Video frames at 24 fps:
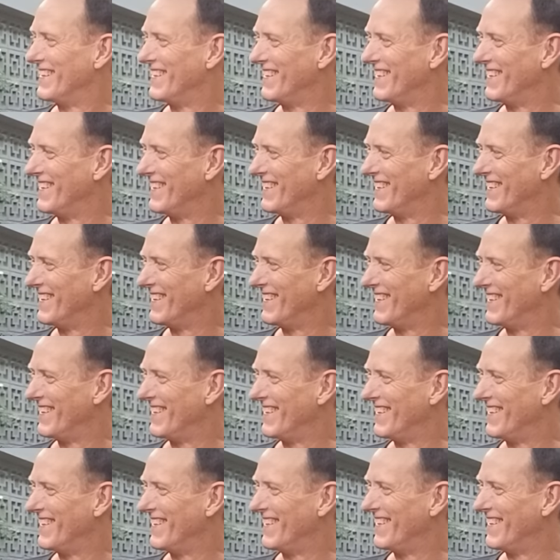
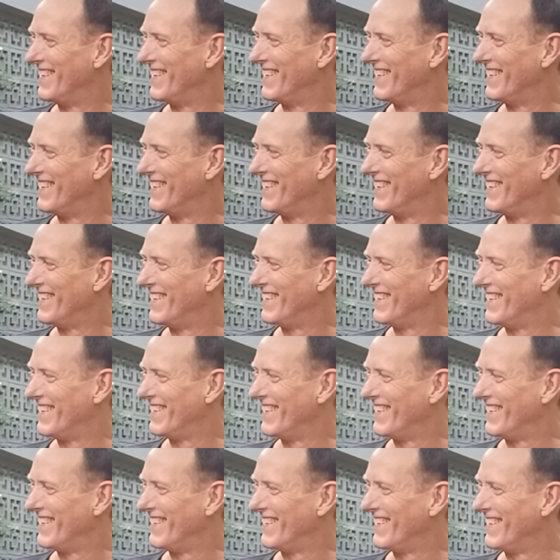
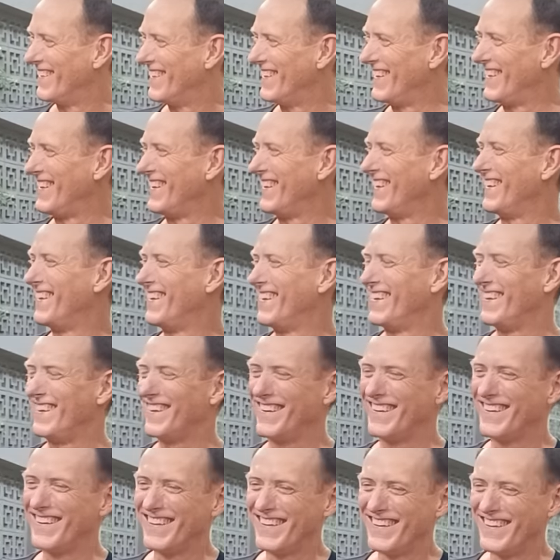
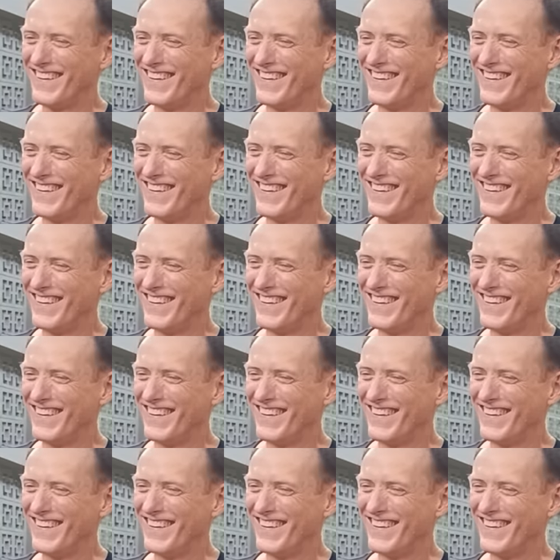The person shown says nothing.